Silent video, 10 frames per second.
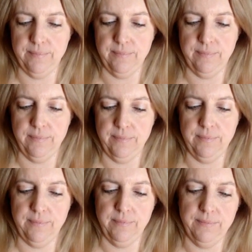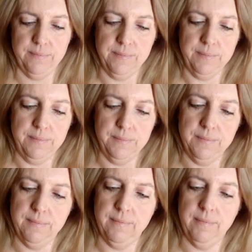
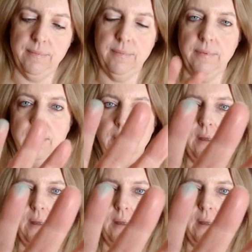(no one is talking)